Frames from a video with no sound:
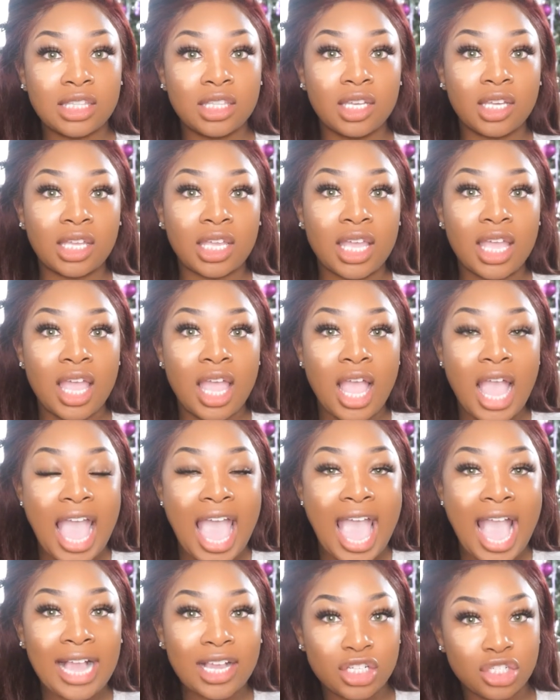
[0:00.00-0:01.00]
look
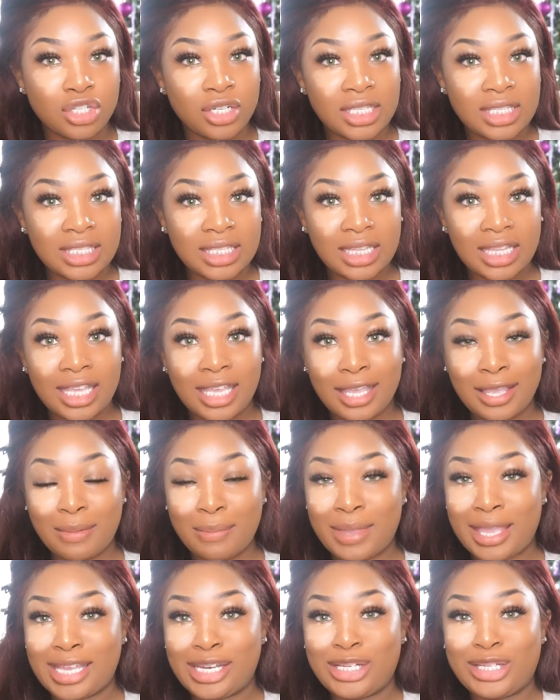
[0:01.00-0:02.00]
extra
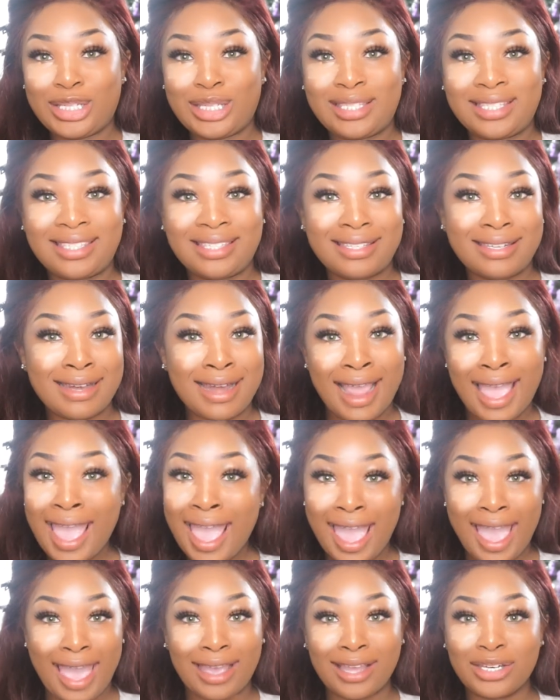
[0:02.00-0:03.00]
slim and just
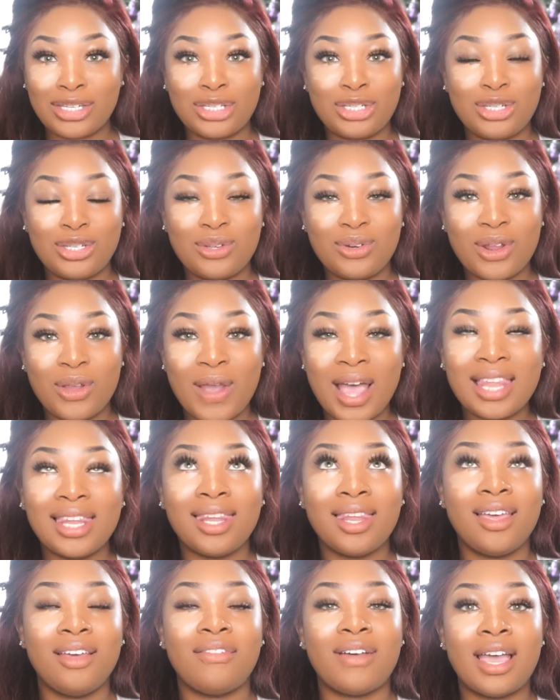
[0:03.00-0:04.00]
snatched. You know, I
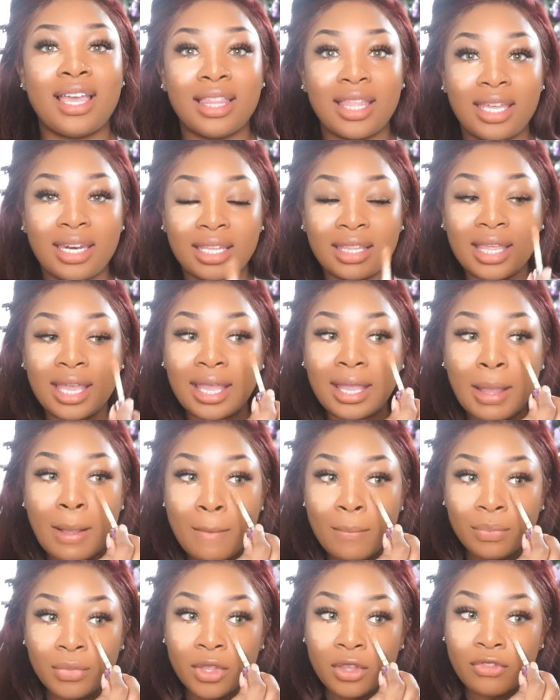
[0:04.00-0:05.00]
love highlighting. Like
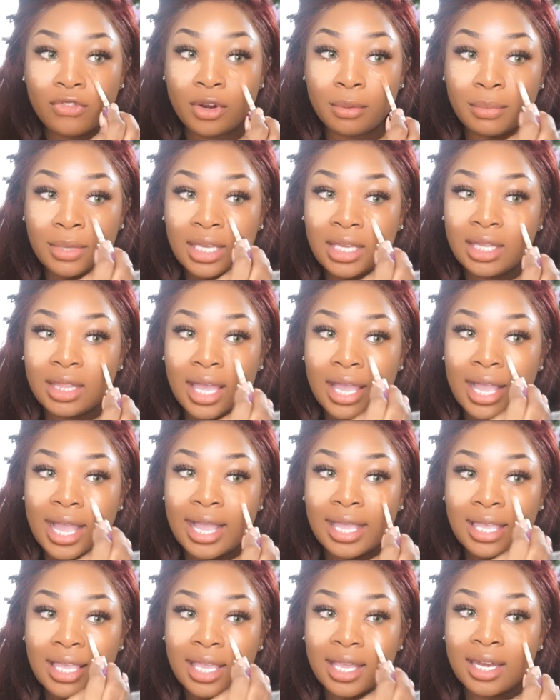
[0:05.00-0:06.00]
for me, like
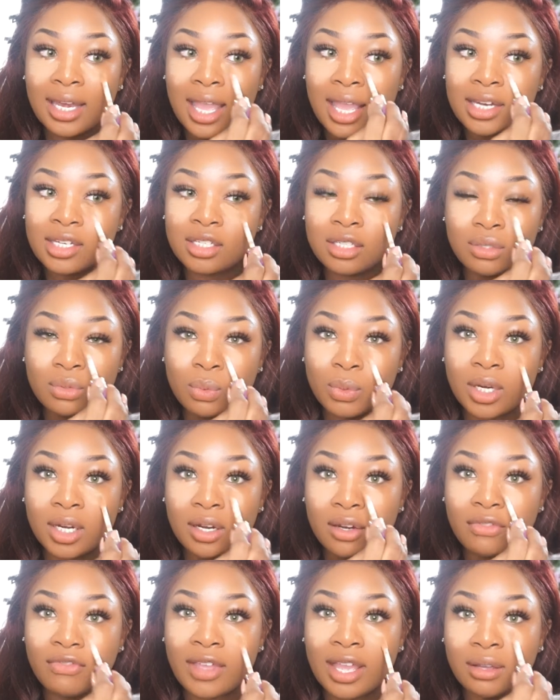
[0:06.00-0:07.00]
I cannot just
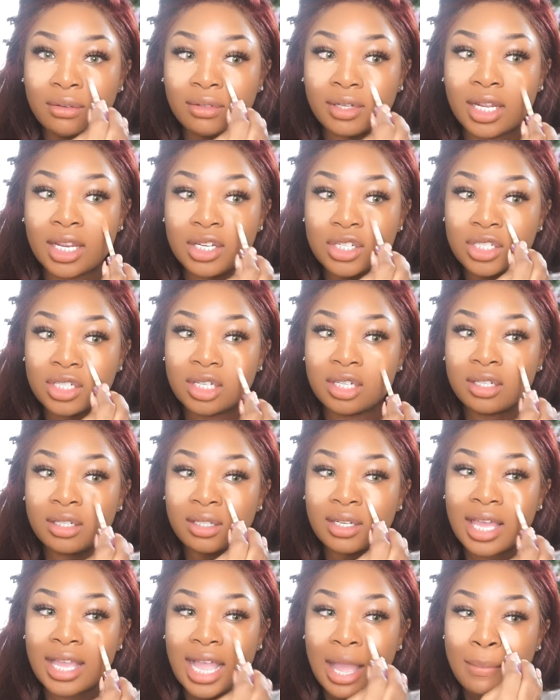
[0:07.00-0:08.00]
wear
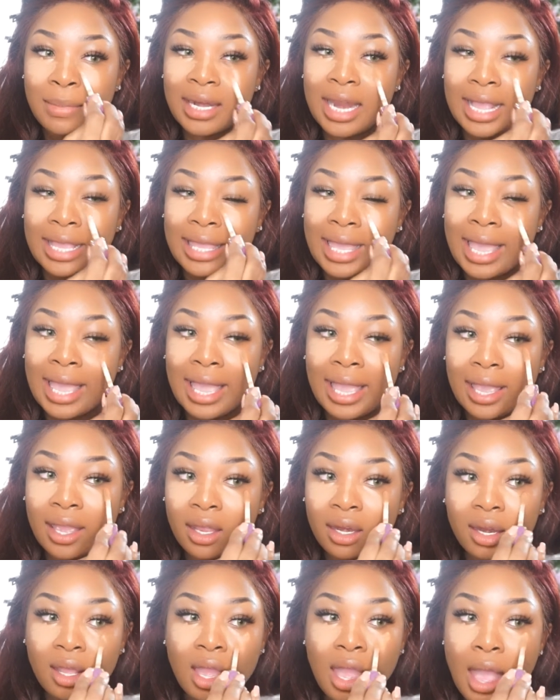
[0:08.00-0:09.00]
foundation. Like I mean I
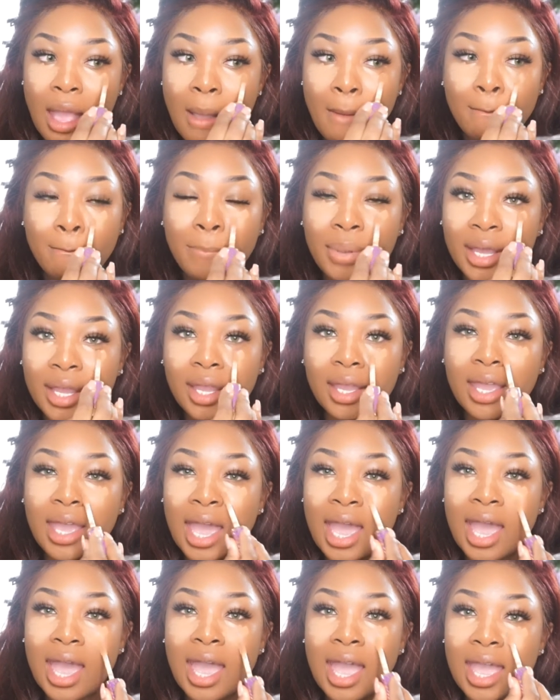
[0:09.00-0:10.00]
can,
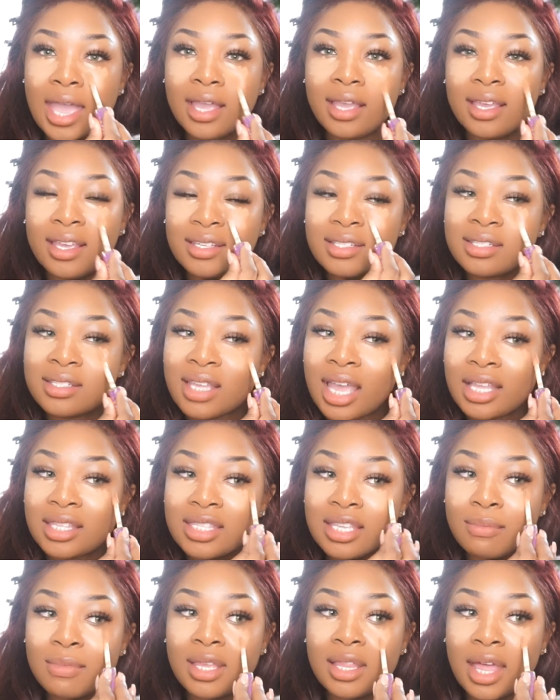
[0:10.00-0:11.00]
but it's just
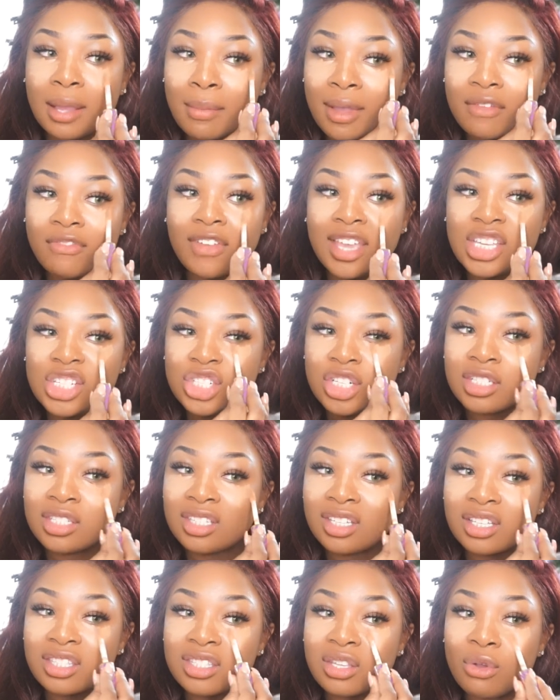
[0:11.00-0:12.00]
like, to me, like my face
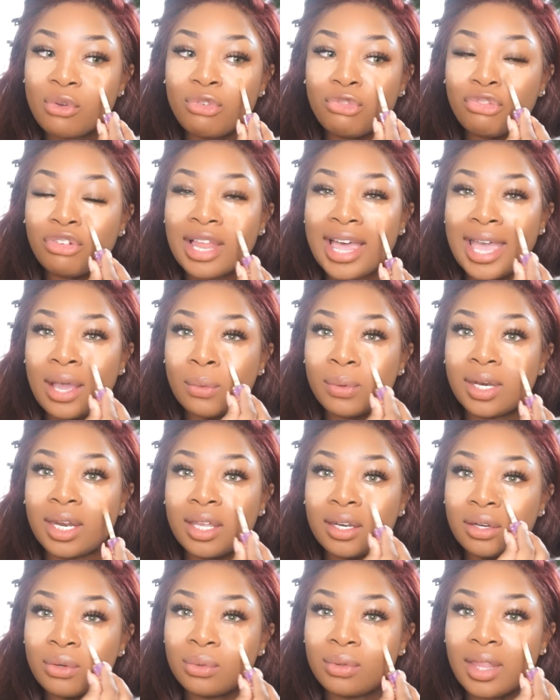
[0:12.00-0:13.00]
just looks so flat when
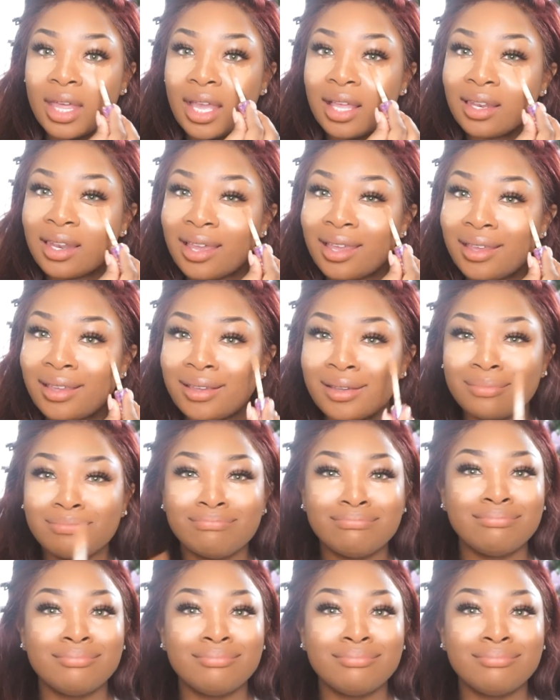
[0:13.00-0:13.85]
I do that. Like,